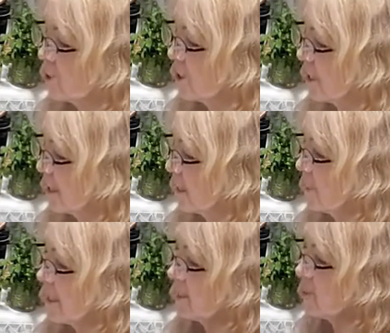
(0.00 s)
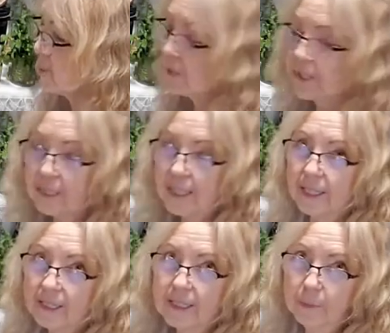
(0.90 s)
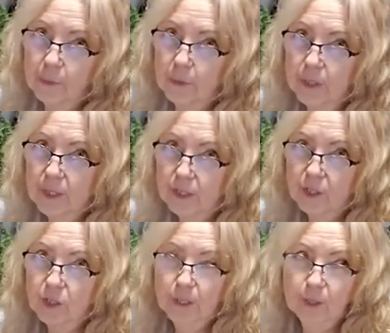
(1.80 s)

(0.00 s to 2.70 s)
shiitakes because it really is important to